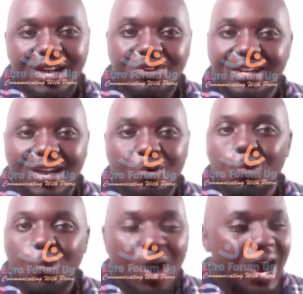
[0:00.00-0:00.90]
And you're like,
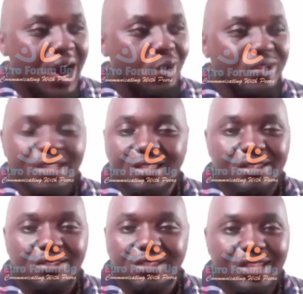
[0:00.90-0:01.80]
wow, this
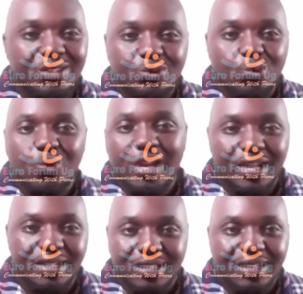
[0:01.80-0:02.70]
is just
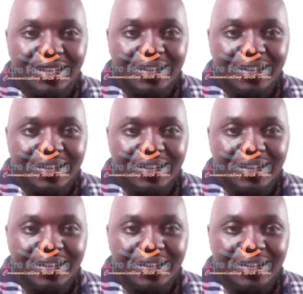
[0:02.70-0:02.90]
weird.